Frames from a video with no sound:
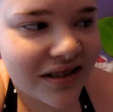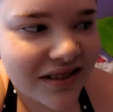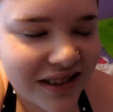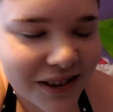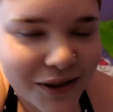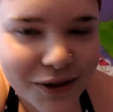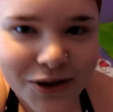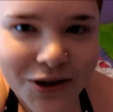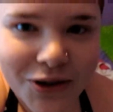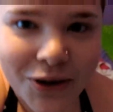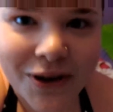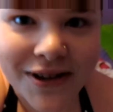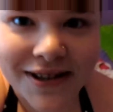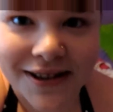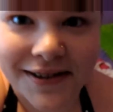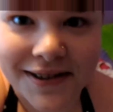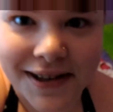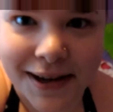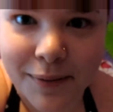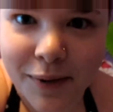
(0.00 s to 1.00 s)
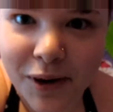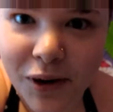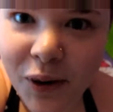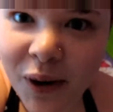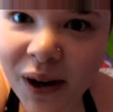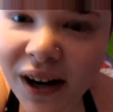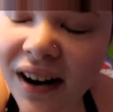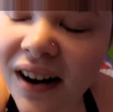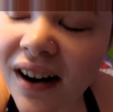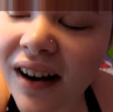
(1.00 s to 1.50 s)
There was a noise outside my
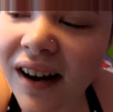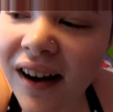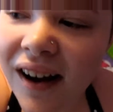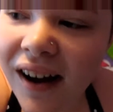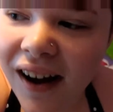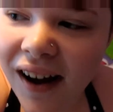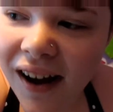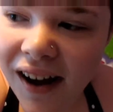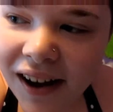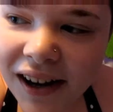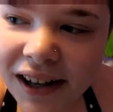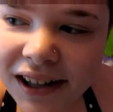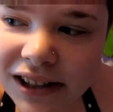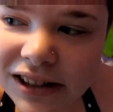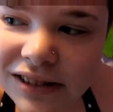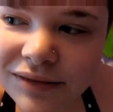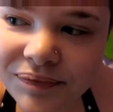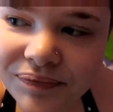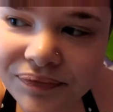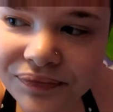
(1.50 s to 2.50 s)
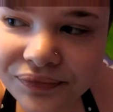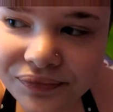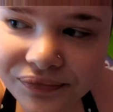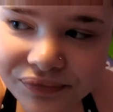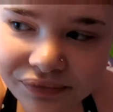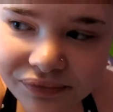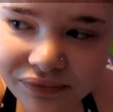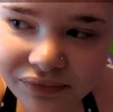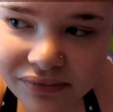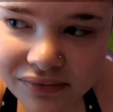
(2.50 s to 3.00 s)
door. Um,
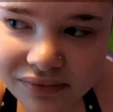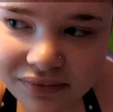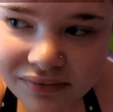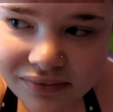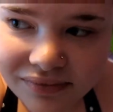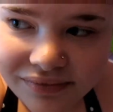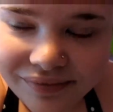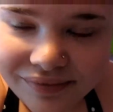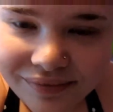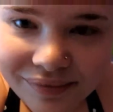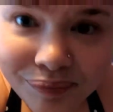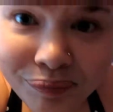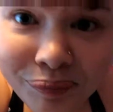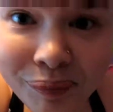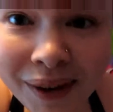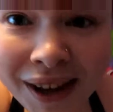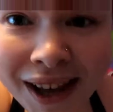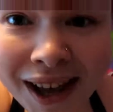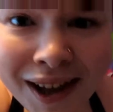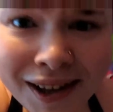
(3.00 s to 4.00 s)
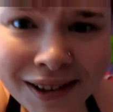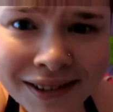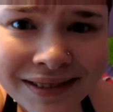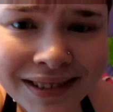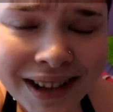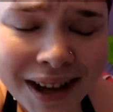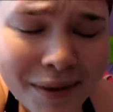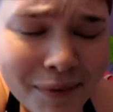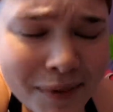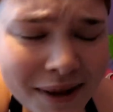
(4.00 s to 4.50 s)
yeah,
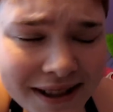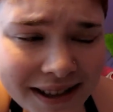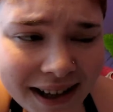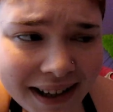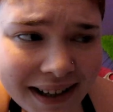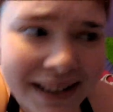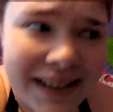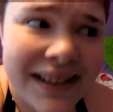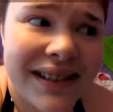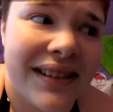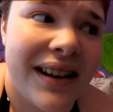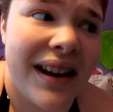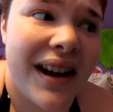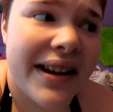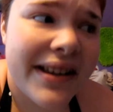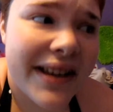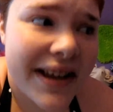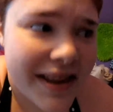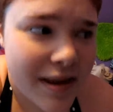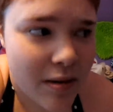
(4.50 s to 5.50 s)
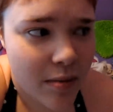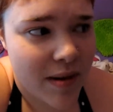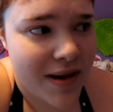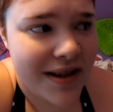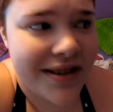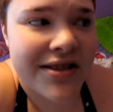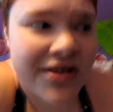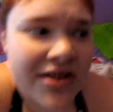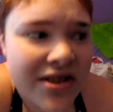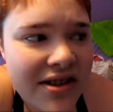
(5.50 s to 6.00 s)
I'm excited. I like the
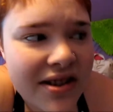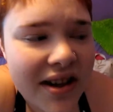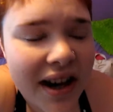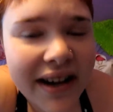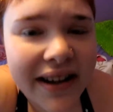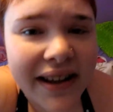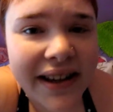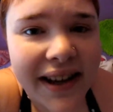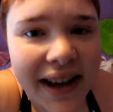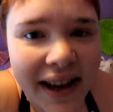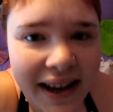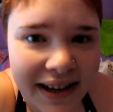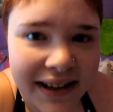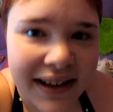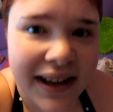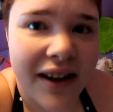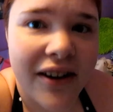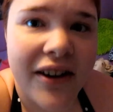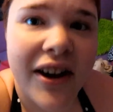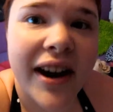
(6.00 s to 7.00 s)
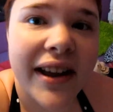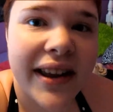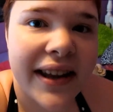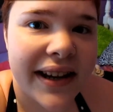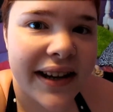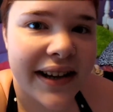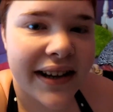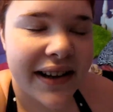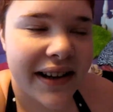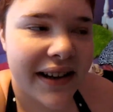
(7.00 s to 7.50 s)
beach. I like hanging out. I
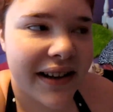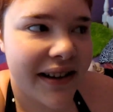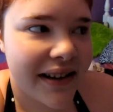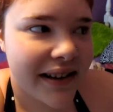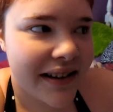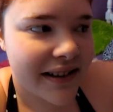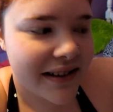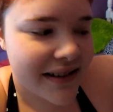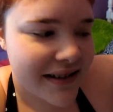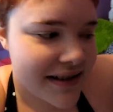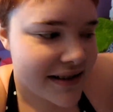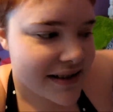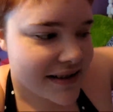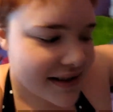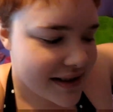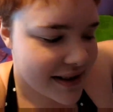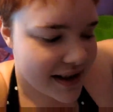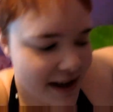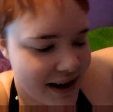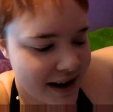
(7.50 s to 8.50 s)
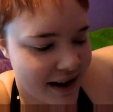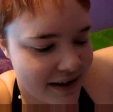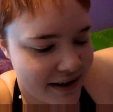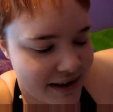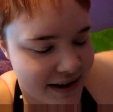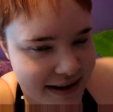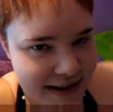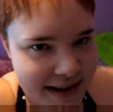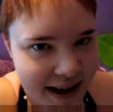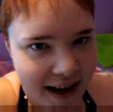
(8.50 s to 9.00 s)
like sitting in
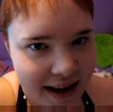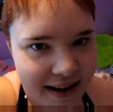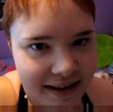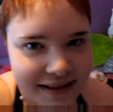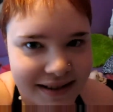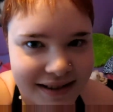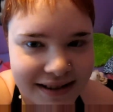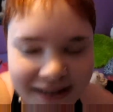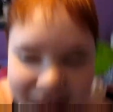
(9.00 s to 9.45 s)
the sand